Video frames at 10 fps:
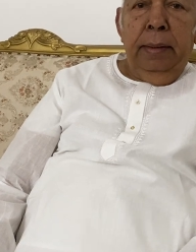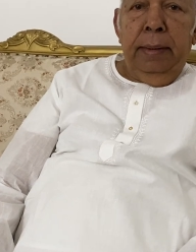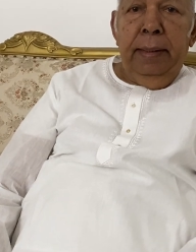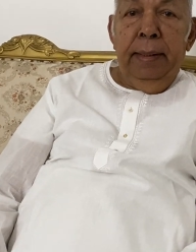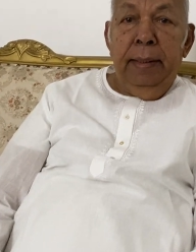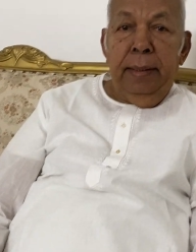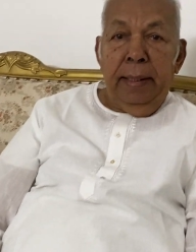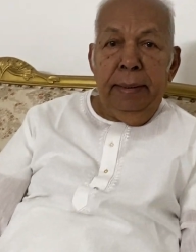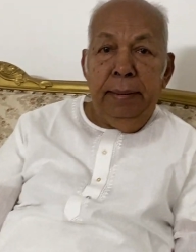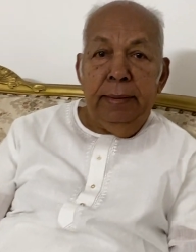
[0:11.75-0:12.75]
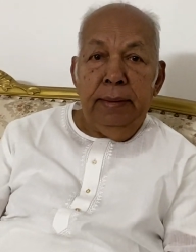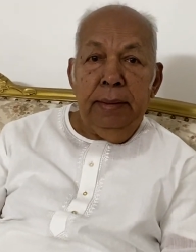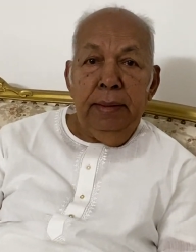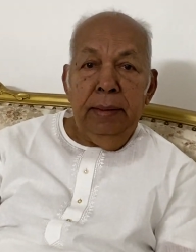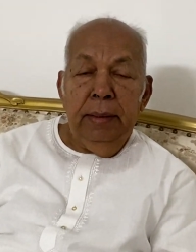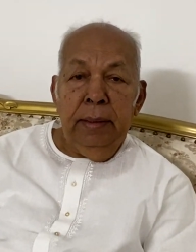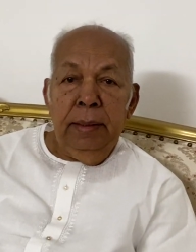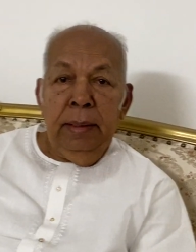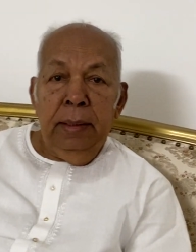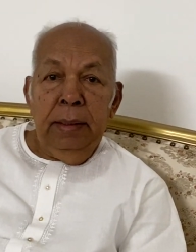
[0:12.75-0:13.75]
rewrite
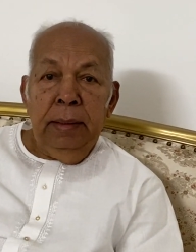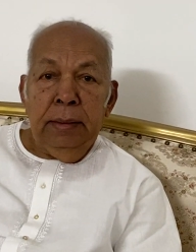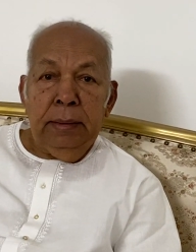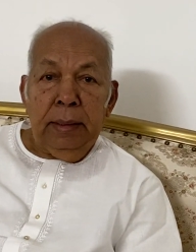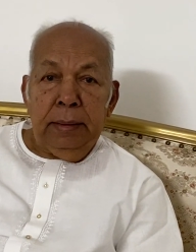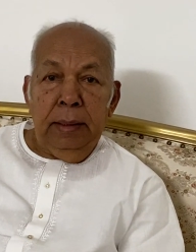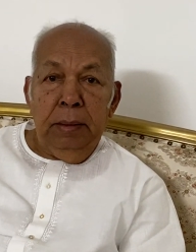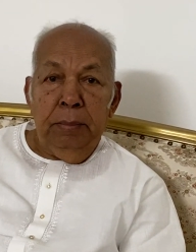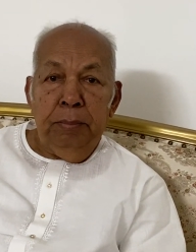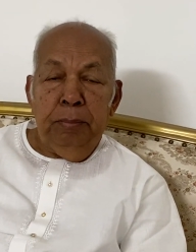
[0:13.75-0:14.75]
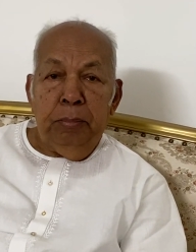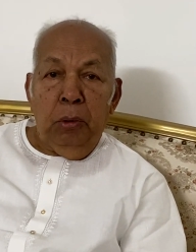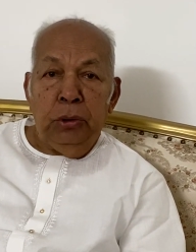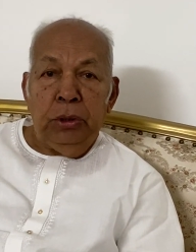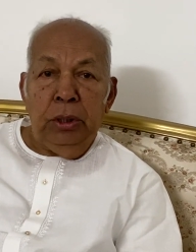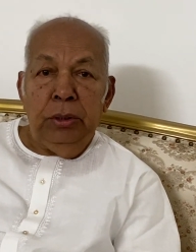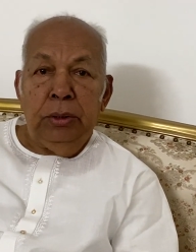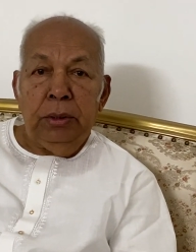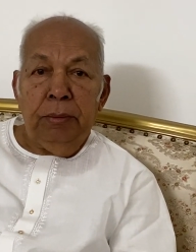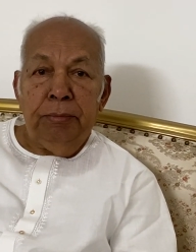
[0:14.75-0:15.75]
certain
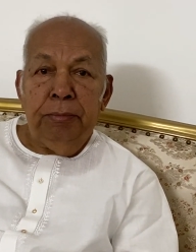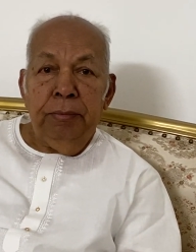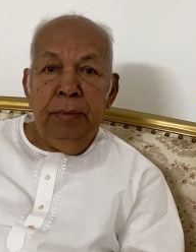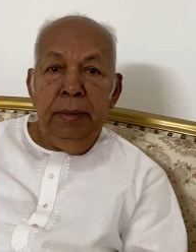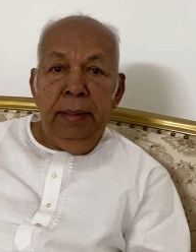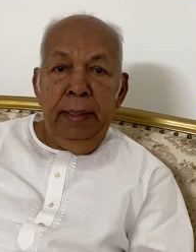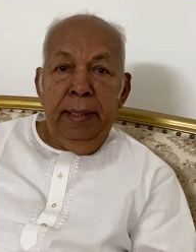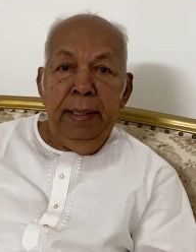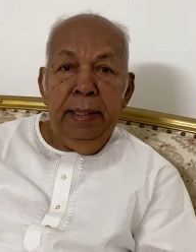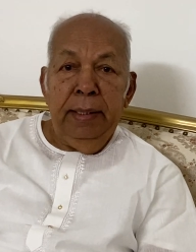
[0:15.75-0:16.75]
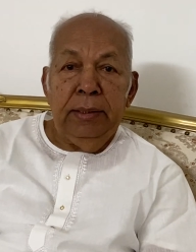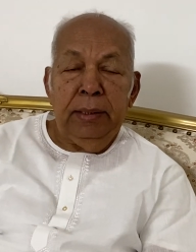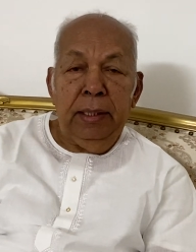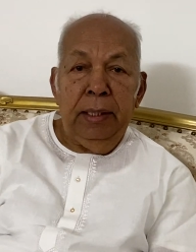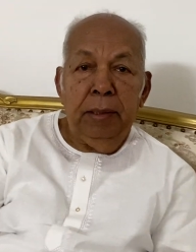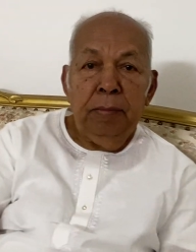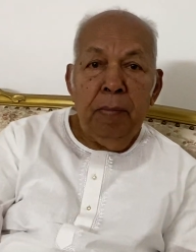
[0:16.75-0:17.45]
portions of Indian history